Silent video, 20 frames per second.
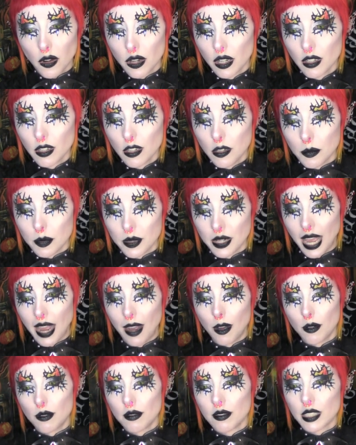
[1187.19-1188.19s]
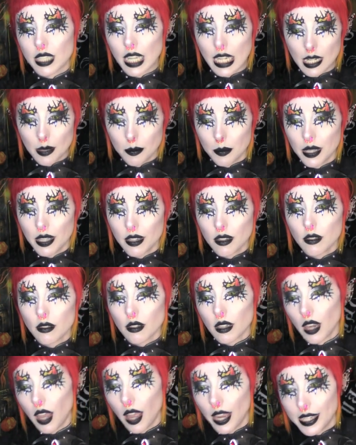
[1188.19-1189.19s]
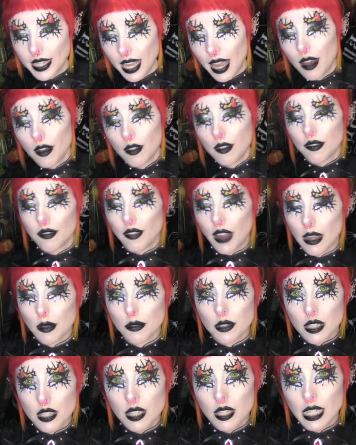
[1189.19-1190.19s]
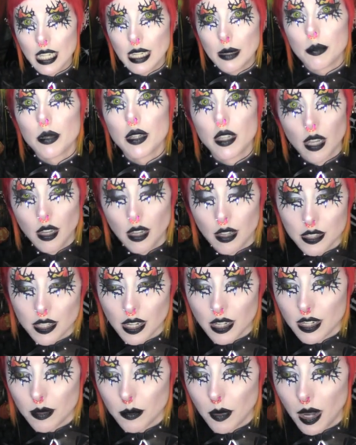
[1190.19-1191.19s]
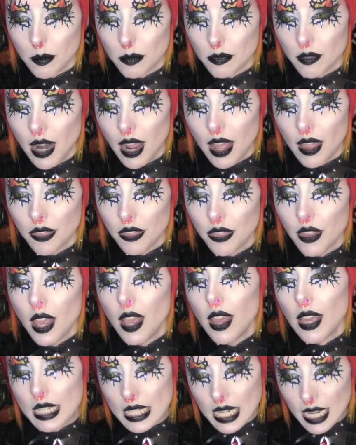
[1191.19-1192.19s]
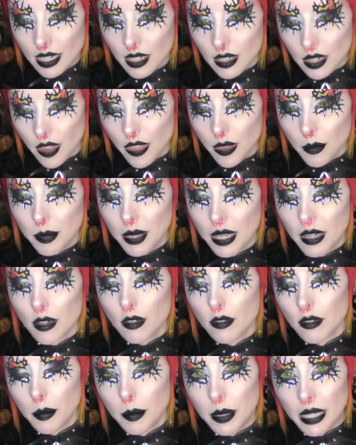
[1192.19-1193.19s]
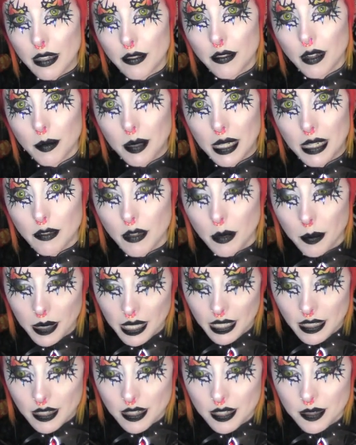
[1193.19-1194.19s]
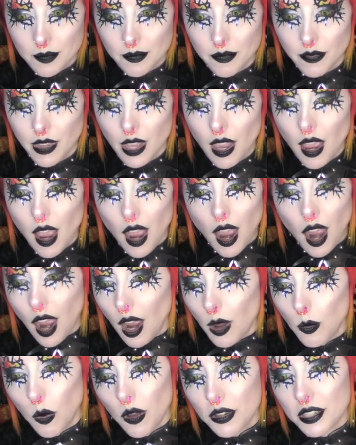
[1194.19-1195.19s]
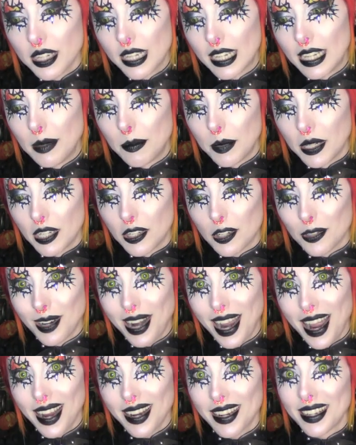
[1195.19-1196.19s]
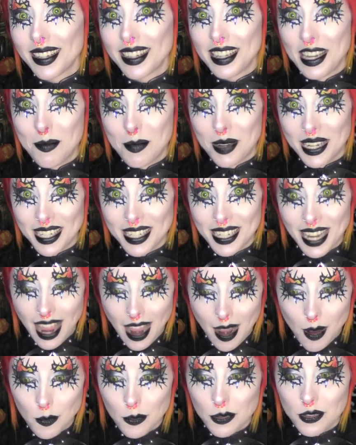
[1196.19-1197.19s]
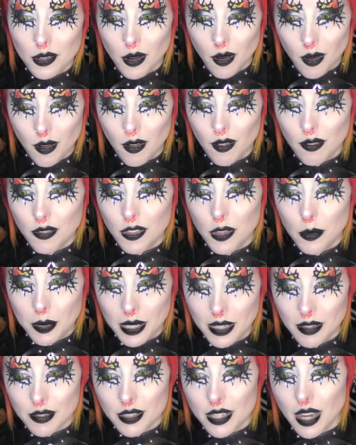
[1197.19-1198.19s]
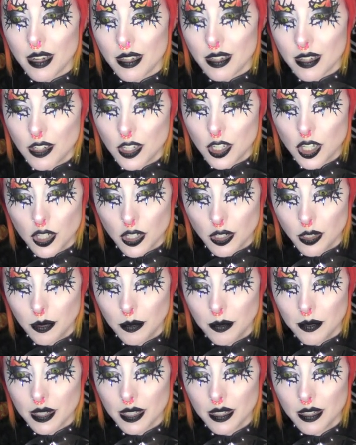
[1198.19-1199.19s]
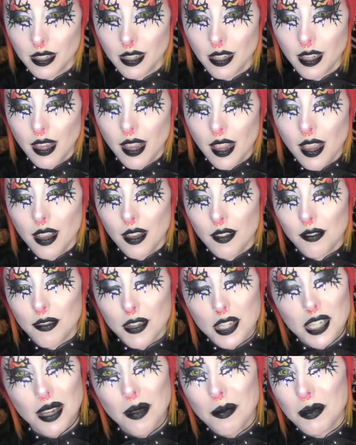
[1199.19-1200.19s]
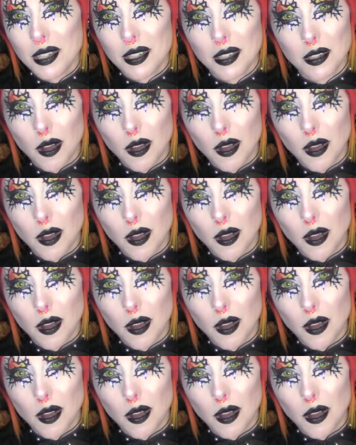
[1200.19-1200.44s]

on a loop now. Take a pill, lie down, fail to sleep, curse under my breath, take another pill, repeat, repeat, repeat. I wasn't keeping track, keeping count of the pills I'd consumed. For some